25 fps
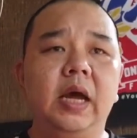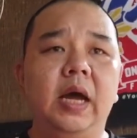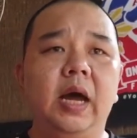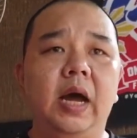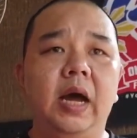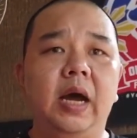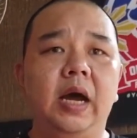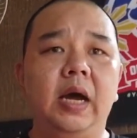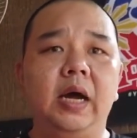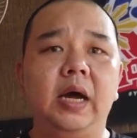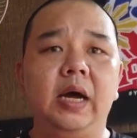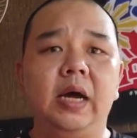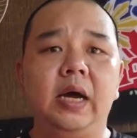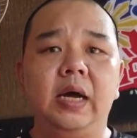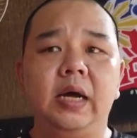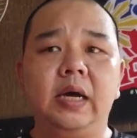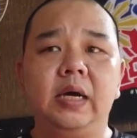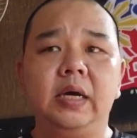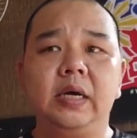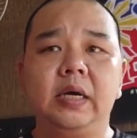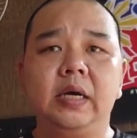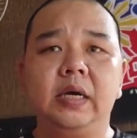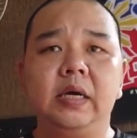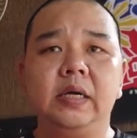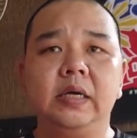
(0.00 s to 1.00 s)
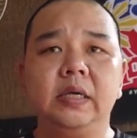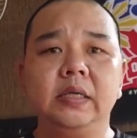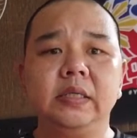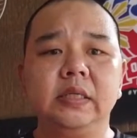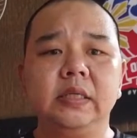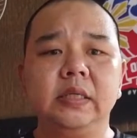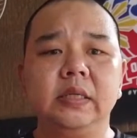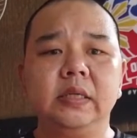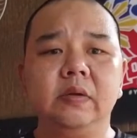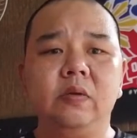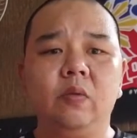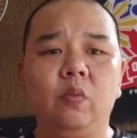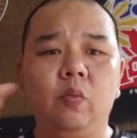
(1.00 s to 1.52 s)

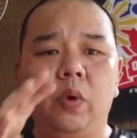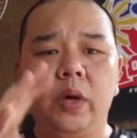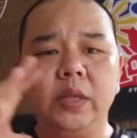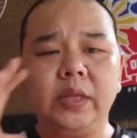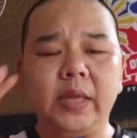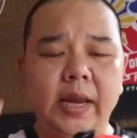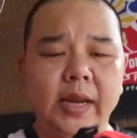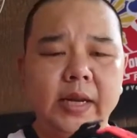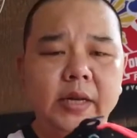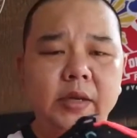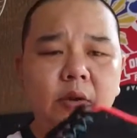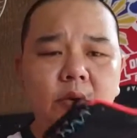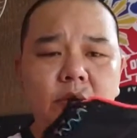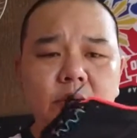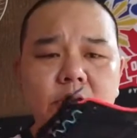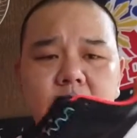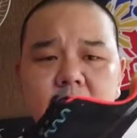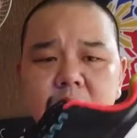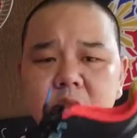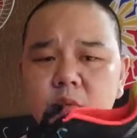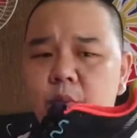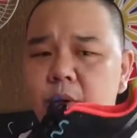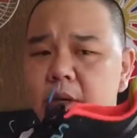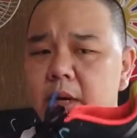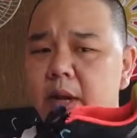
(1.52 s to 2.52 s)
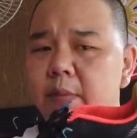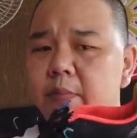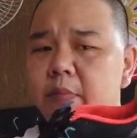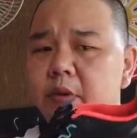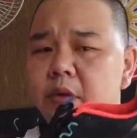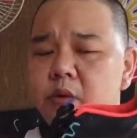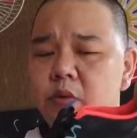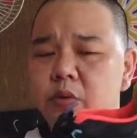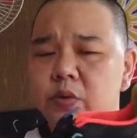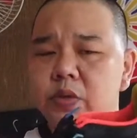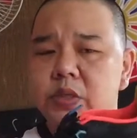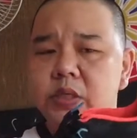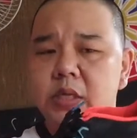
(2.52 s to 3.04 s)
What I notice when I'm
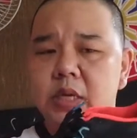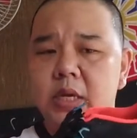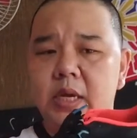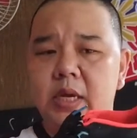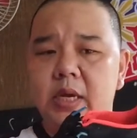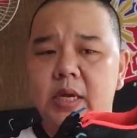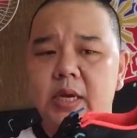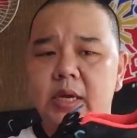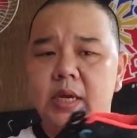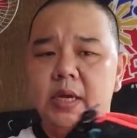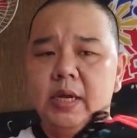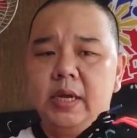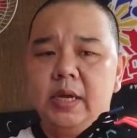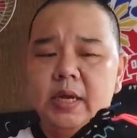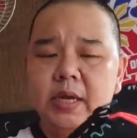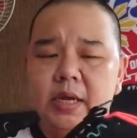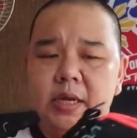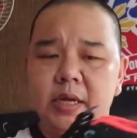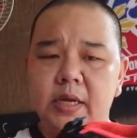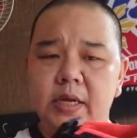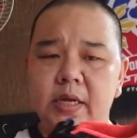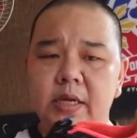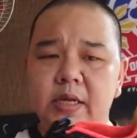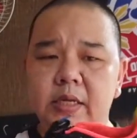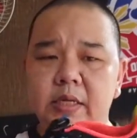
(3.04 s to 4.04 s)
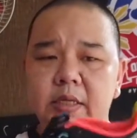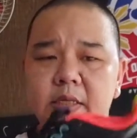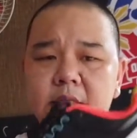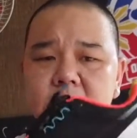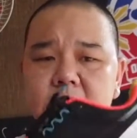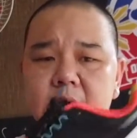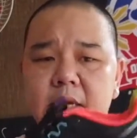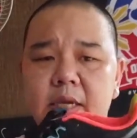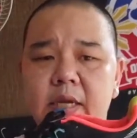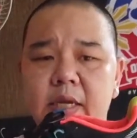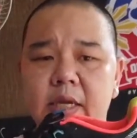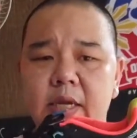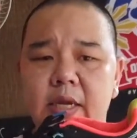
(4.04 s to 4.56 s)
using
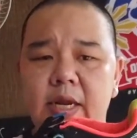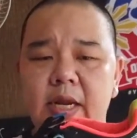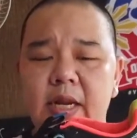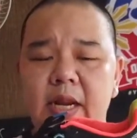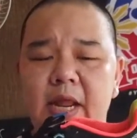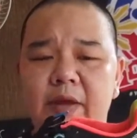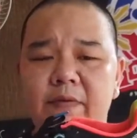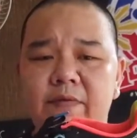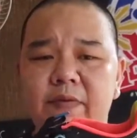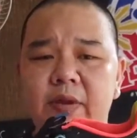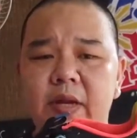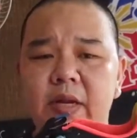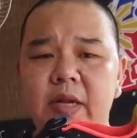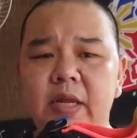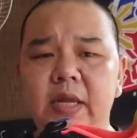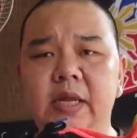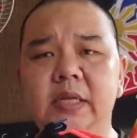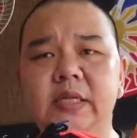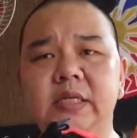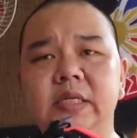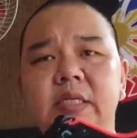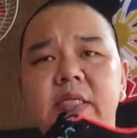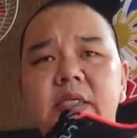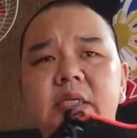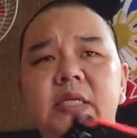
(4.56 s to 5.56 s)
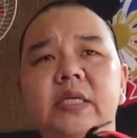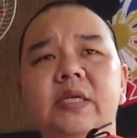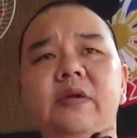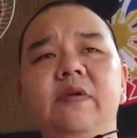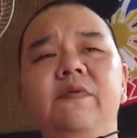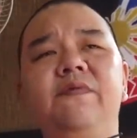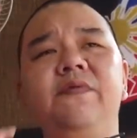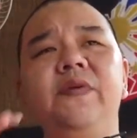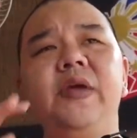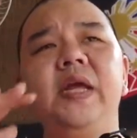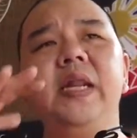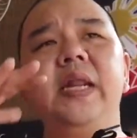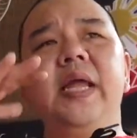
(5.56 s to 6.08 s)
the 11 is you
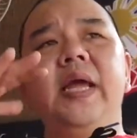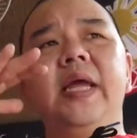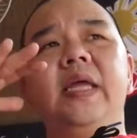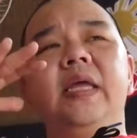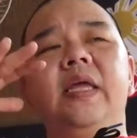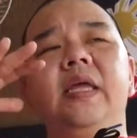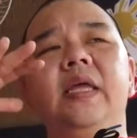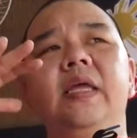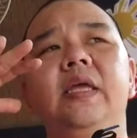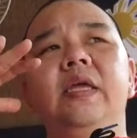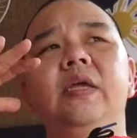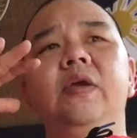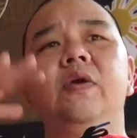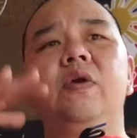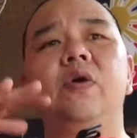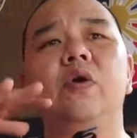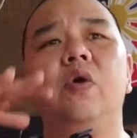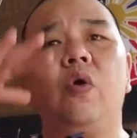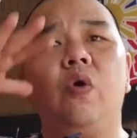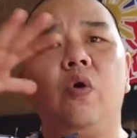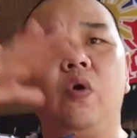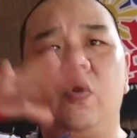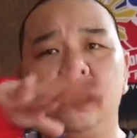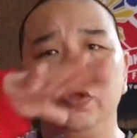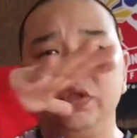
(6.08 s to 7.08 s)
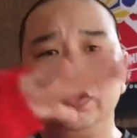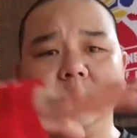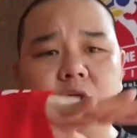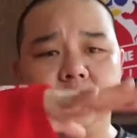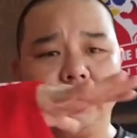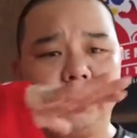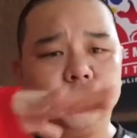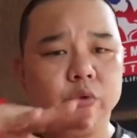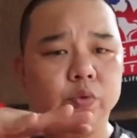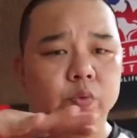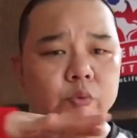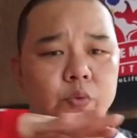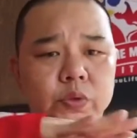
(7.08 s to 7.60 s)
feel like you're on the
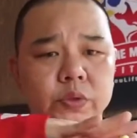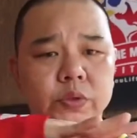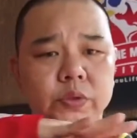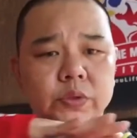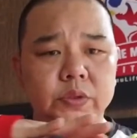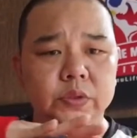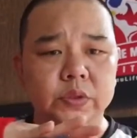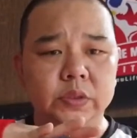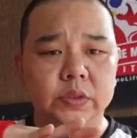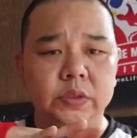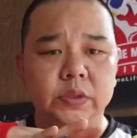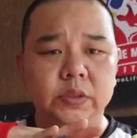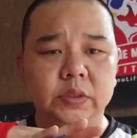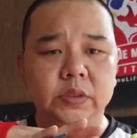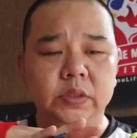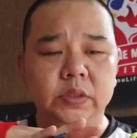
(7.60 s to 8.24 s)
shoes,